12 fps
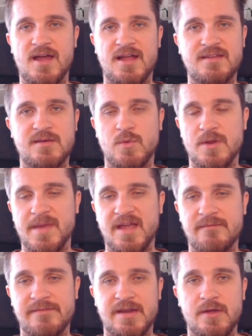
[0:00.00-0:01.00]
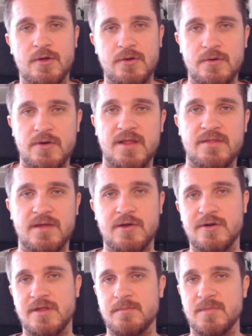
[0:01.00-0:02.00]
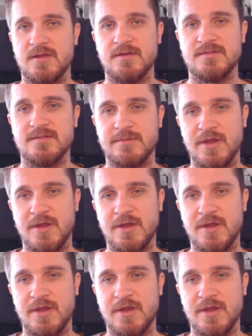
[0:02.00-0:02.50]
I didn't want to make a video or anything on it because,